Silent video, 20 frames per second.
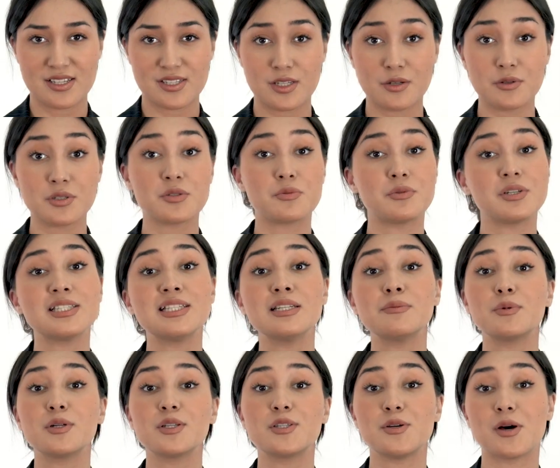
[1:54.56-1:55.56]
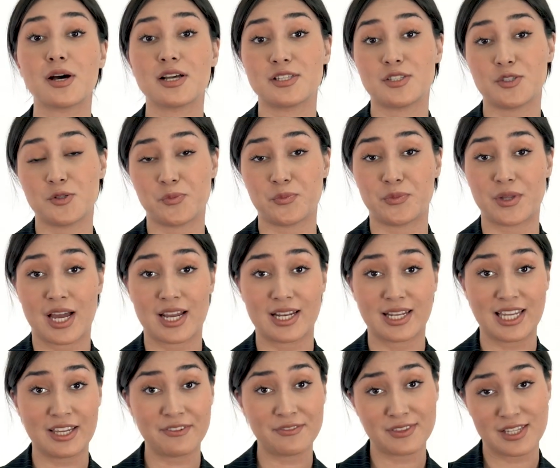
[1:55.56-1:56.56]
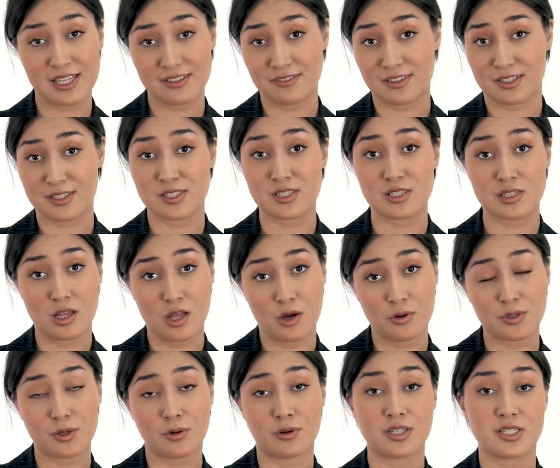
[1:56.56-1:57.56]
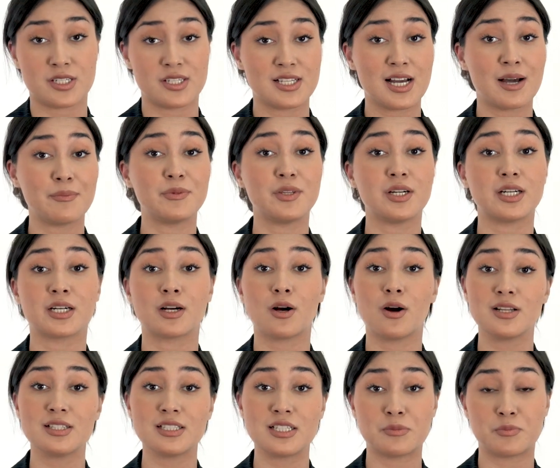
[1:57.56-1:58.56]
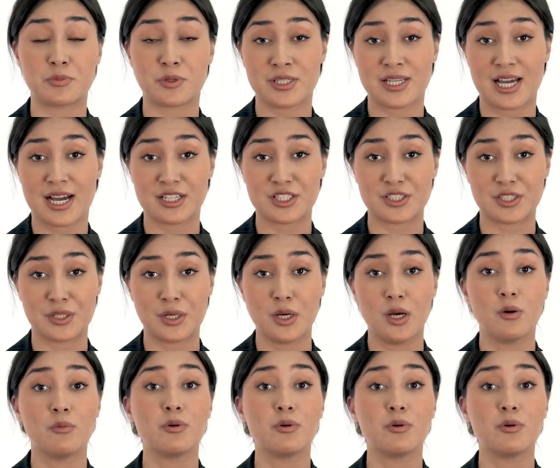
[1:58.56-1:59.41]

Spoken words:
So it's reasonable to assume that if Netflix slowed or stopped their content production,